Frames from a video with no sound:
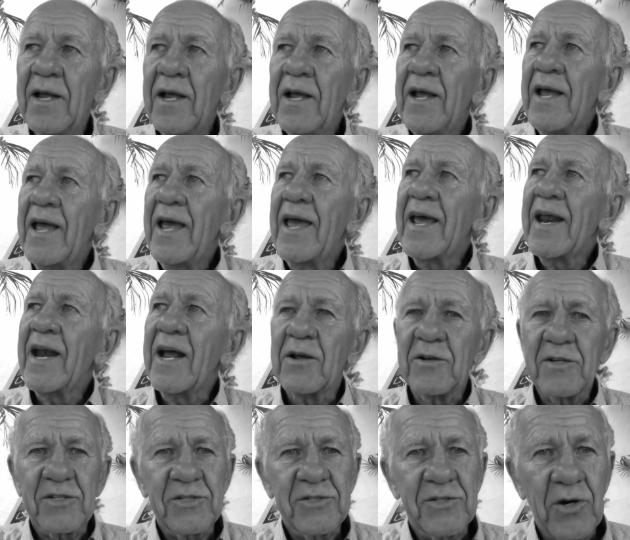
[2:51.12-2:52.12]
And I
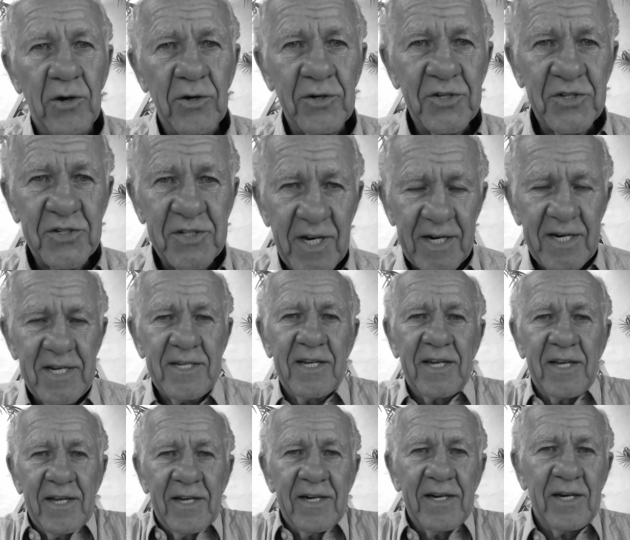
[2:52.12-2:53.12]
started studying
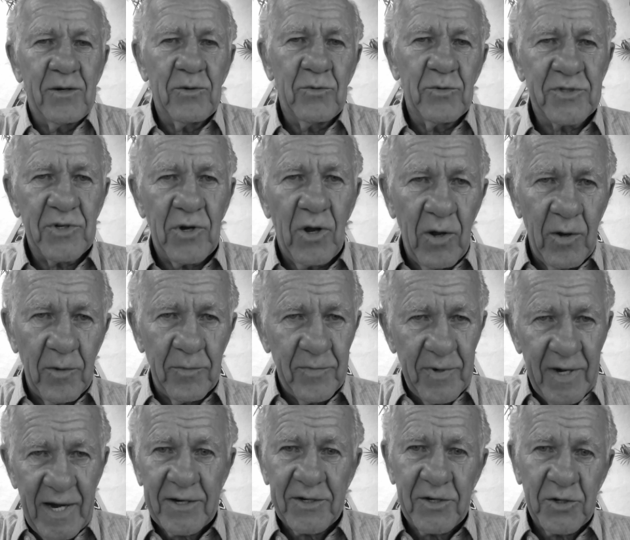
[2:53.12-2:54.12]
it, and it
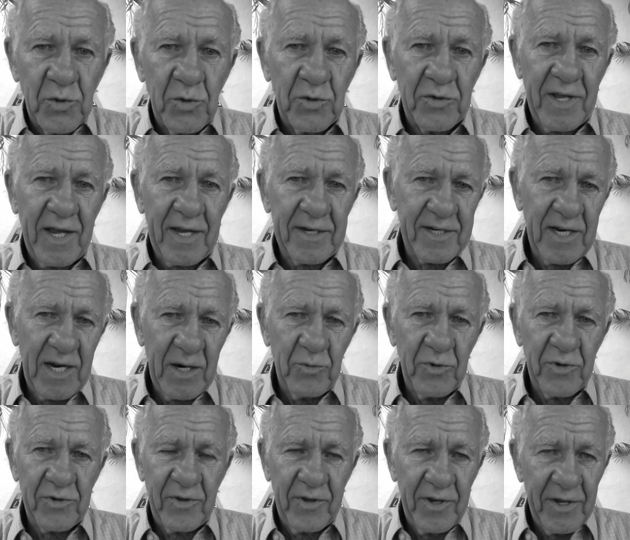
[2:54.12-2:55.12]
had to do at that time with
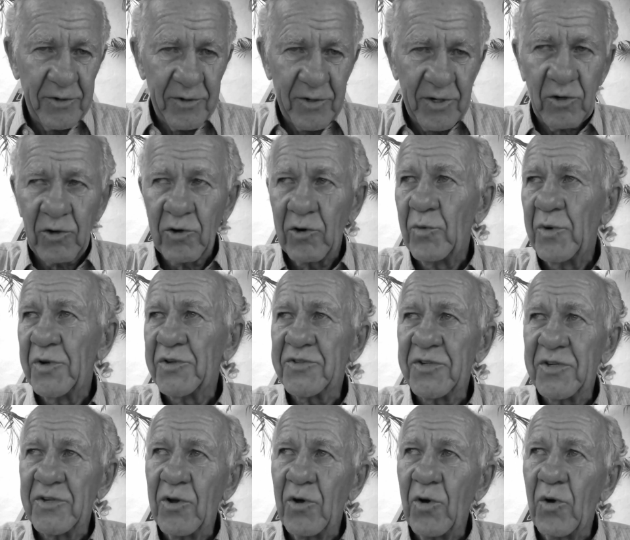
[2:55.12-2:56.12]
Leonard Horowitz and
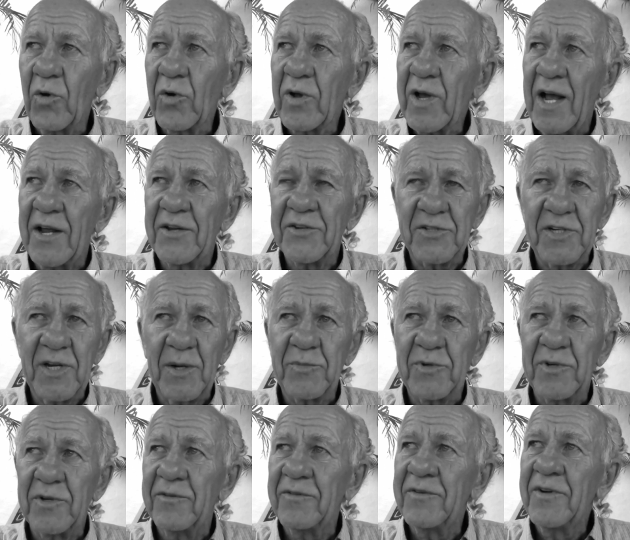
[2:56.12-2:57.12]
the whole concept
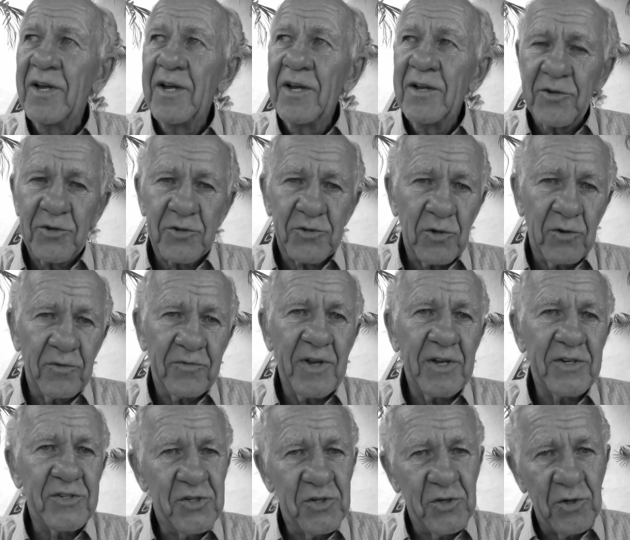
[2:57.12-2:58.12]
of the
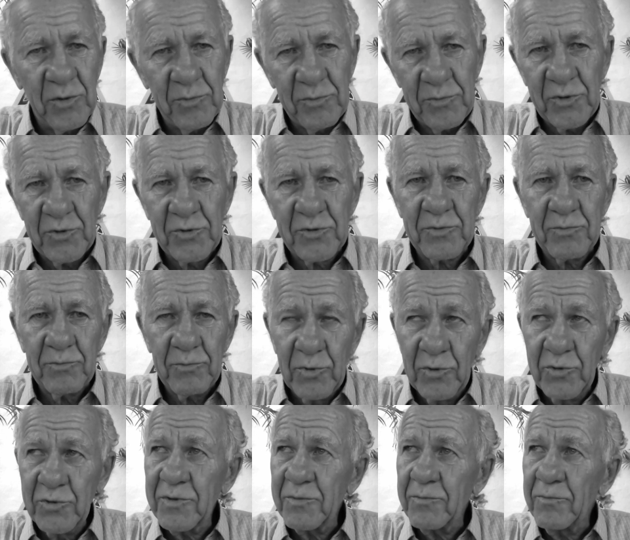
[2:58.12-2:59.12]
solfeggio
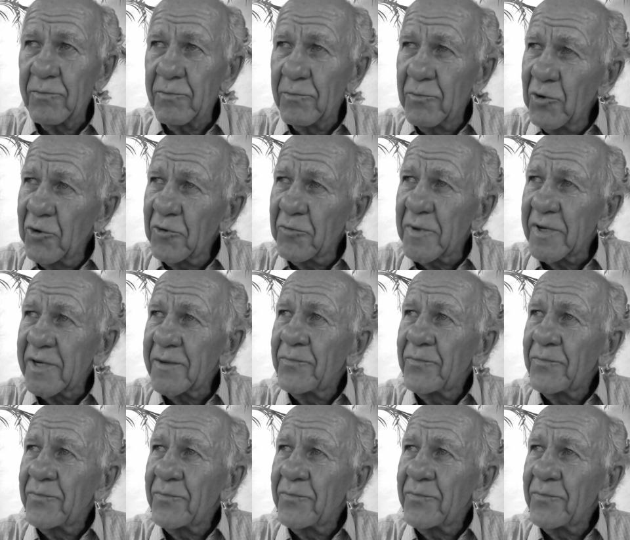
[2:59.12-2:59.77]
movement.